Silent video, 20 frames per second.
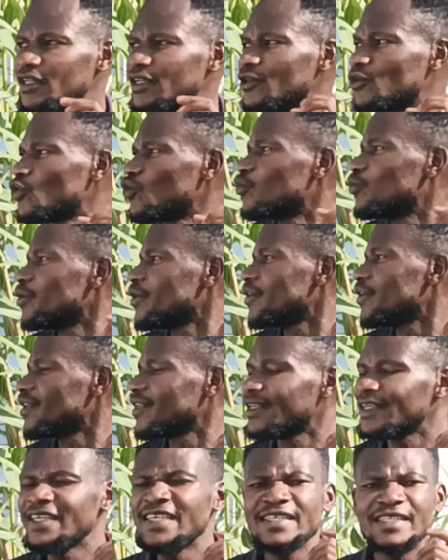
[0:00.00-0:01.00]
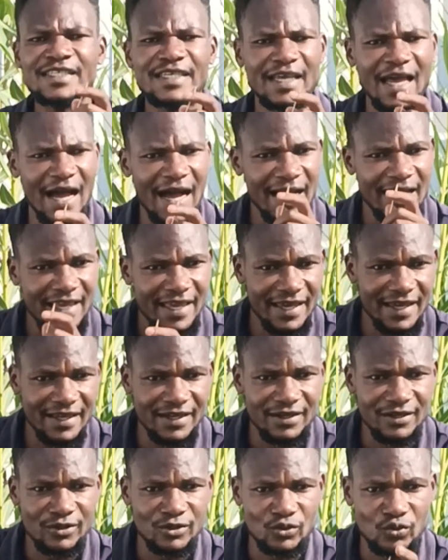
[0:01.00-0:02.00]
it would be easier
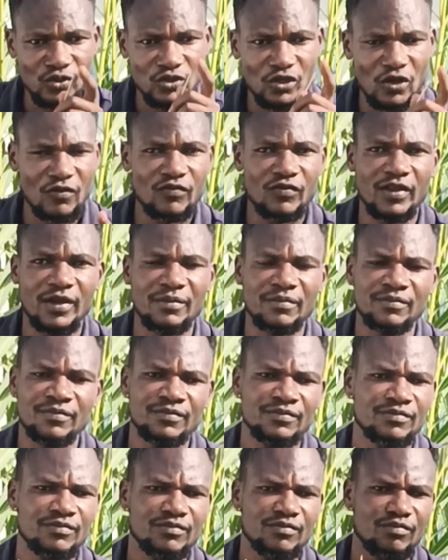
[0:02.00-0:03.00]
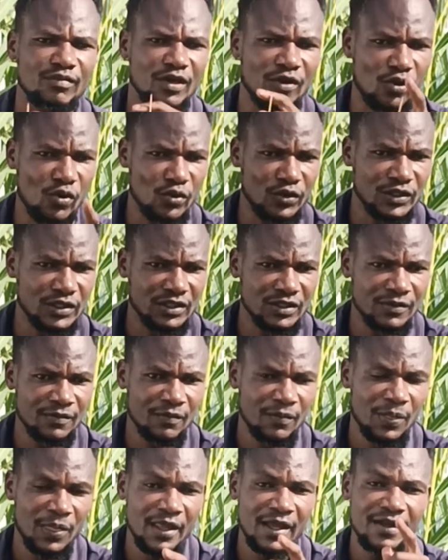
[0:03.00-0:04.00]
again to solve them because
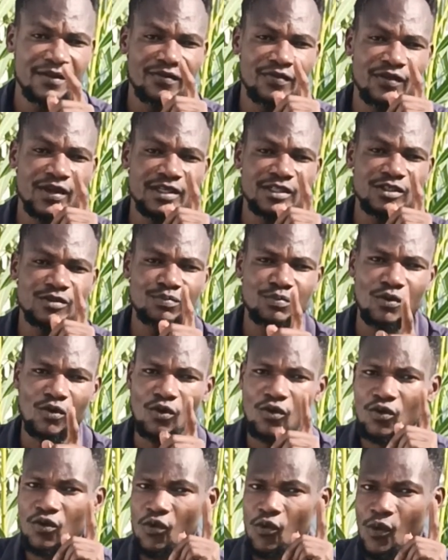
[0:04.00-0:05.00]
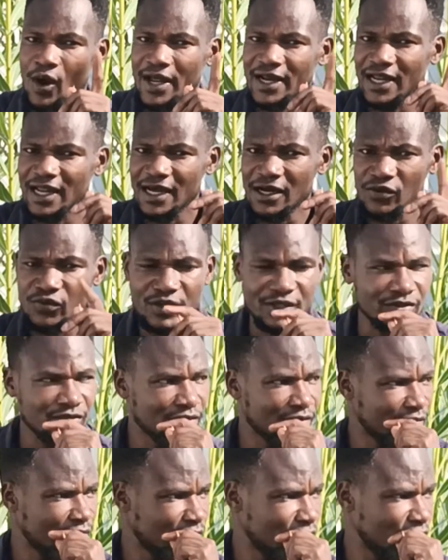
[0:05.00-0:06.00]
they spoke one language.